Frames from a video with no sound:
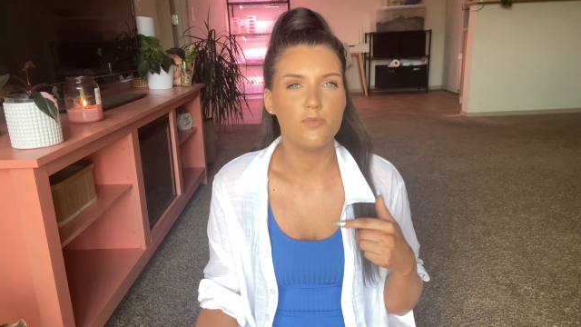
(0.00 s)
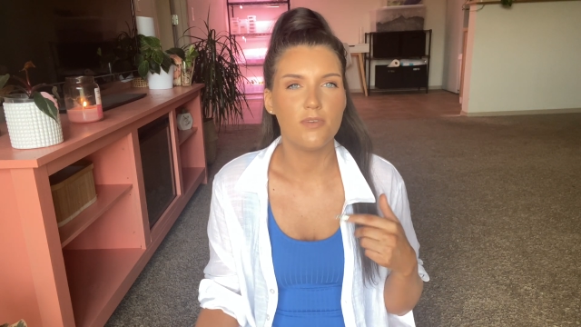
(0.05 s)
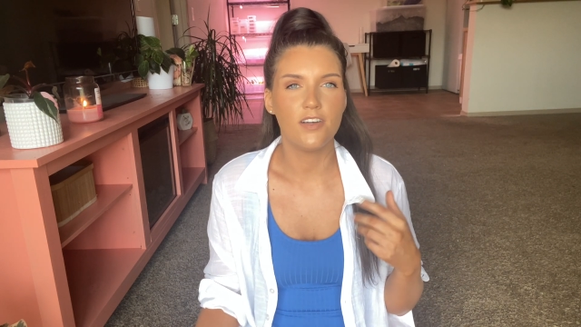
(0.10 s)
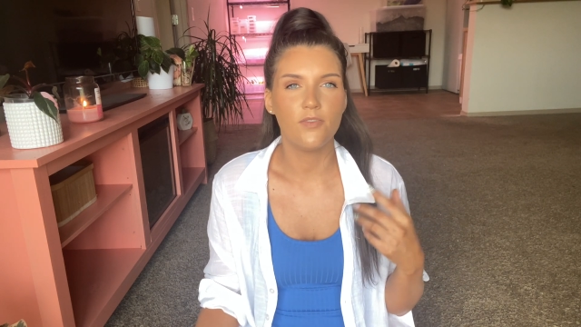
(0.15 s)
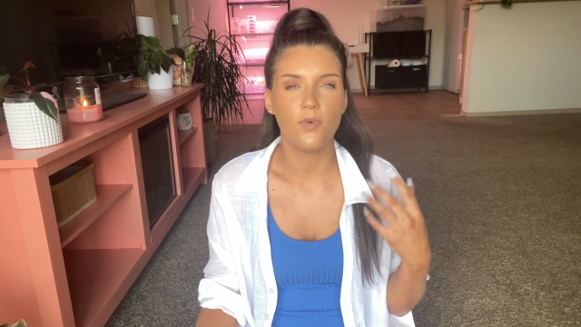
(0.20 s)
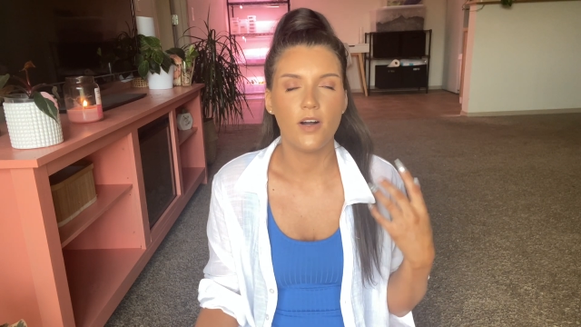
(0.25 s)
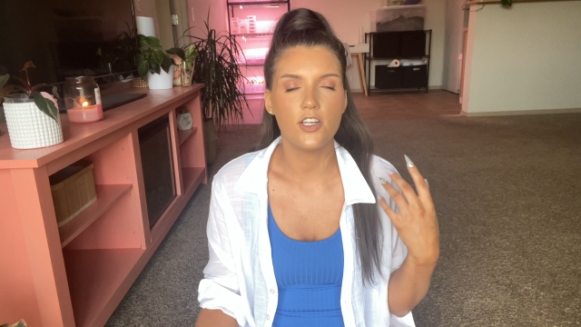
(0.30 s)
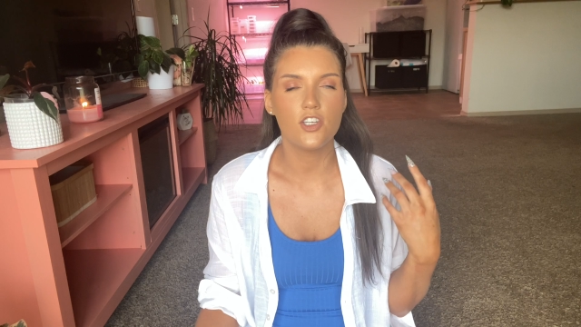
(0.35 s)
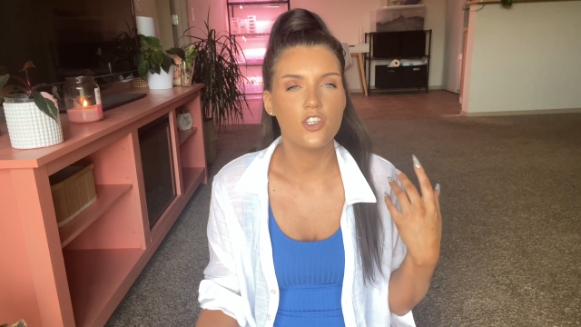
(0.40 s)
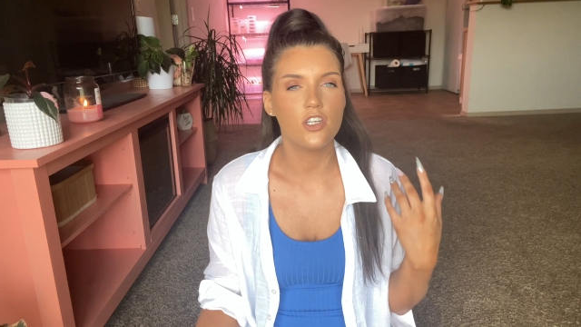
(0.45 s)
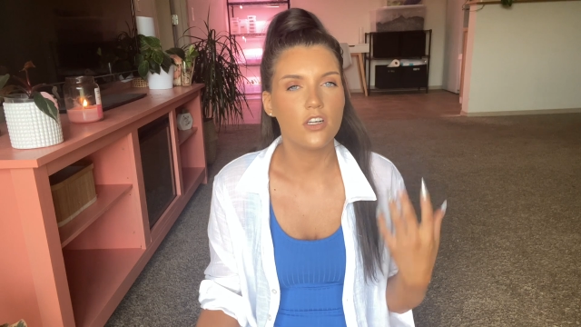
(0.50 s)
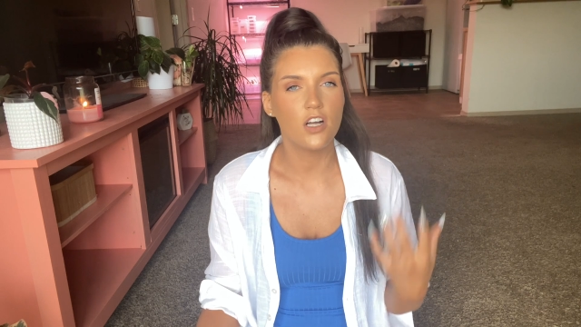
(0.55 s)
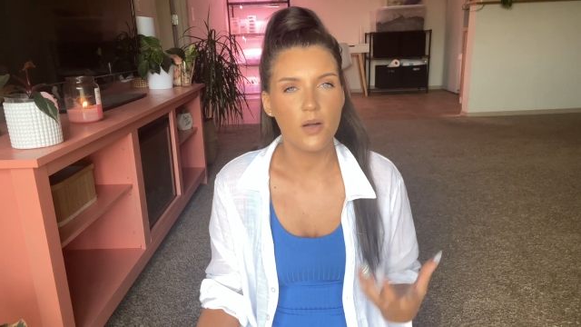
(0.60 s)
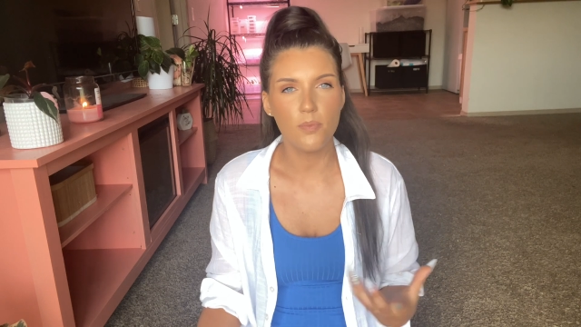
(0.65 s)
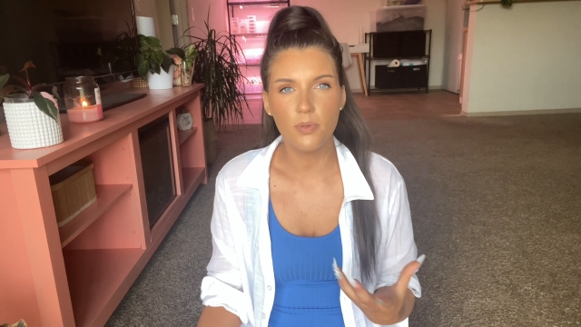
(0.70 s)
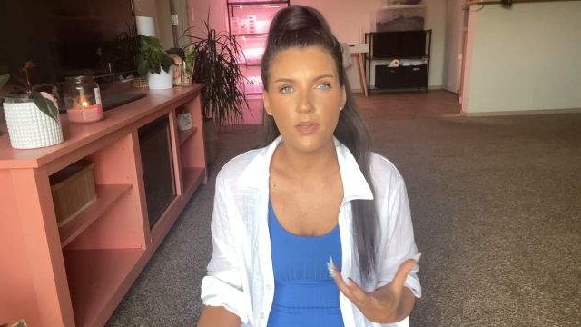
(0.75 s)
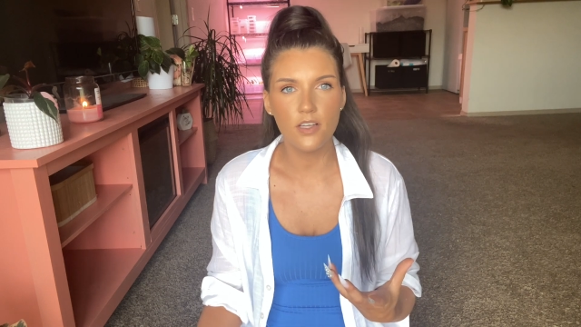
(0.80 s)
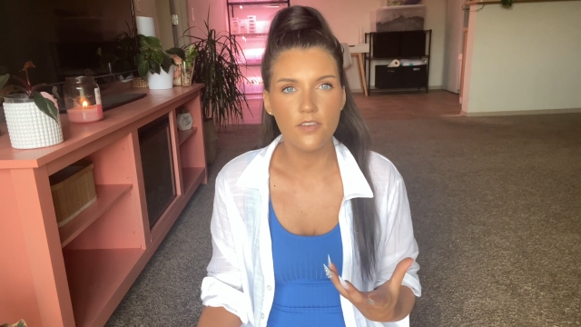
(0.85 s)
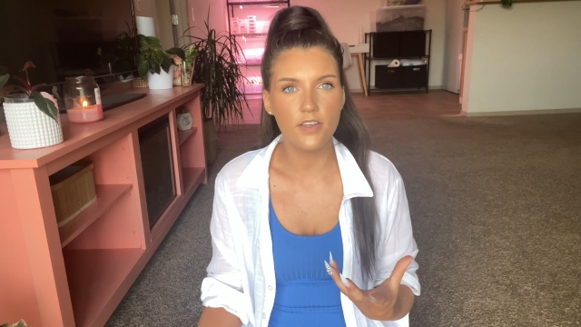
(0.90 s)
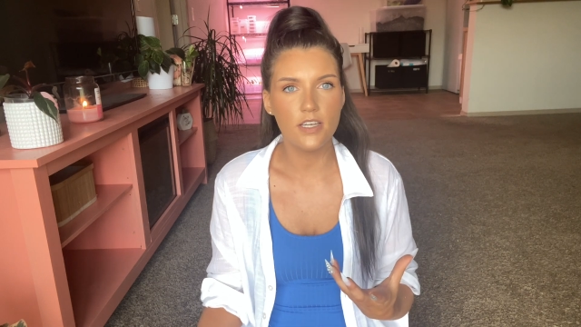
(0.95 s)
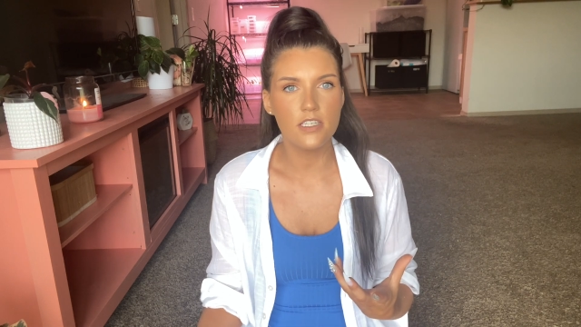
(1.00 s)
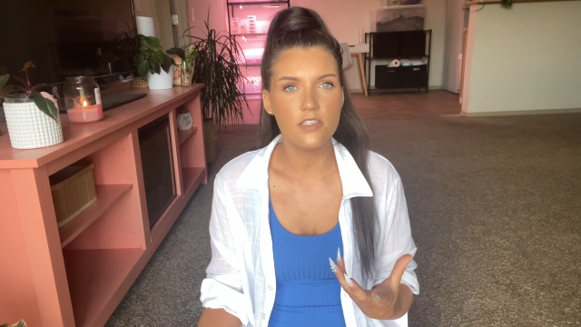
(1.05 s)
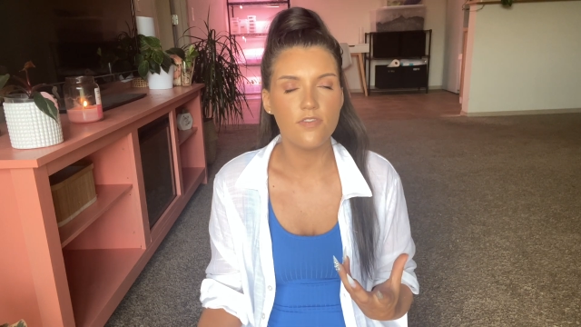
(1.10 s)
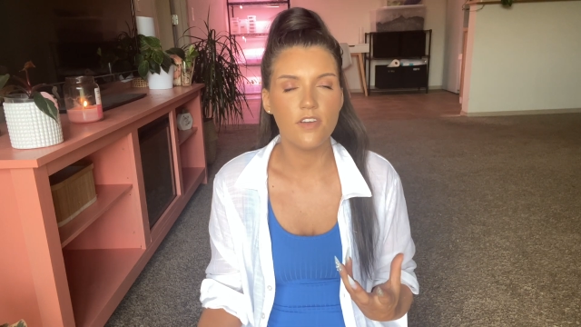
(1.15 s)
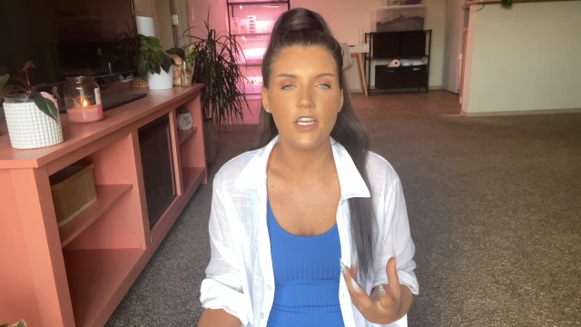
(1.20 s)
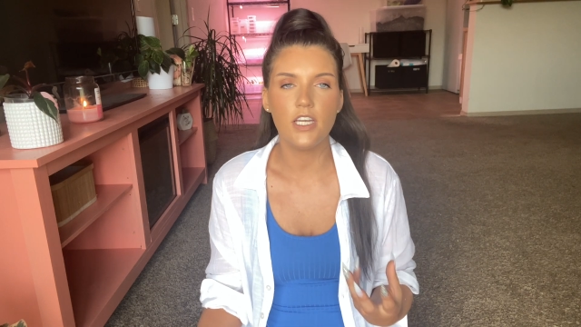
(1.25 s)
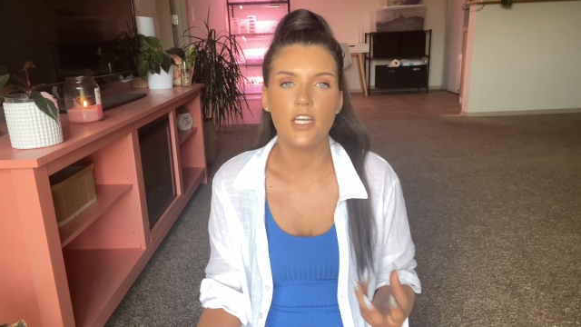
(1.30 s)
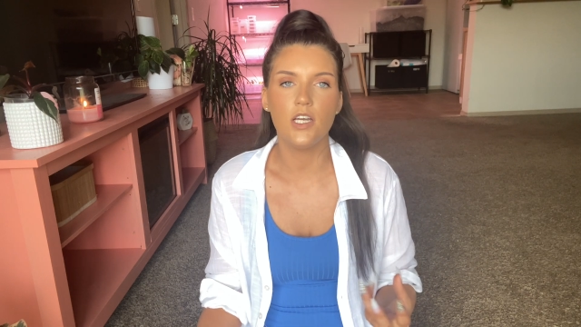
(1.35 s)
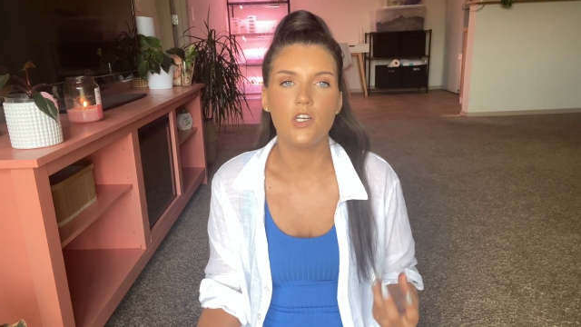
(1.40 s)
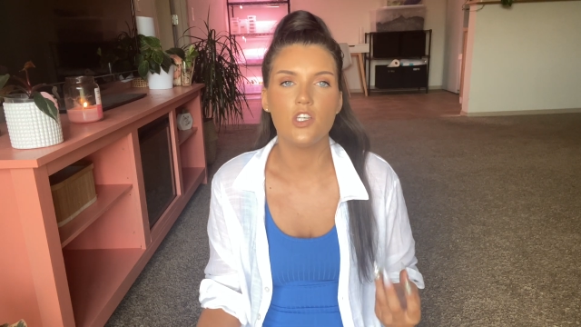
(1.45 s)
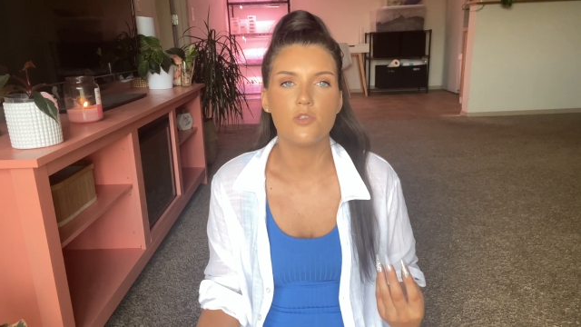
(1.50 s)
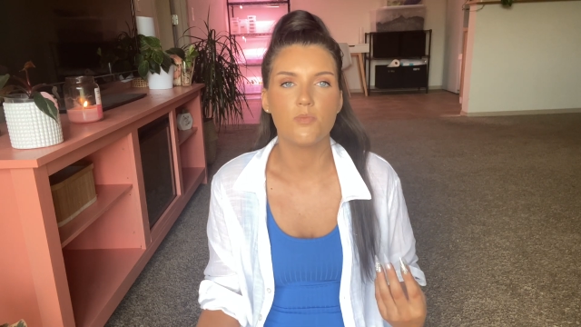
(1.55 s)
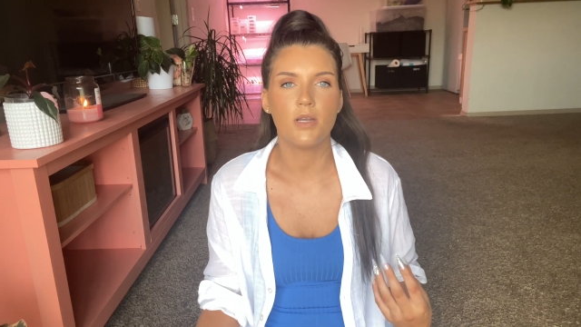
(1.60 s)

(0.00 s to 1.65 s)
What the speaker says: I've watched a couple of his videos,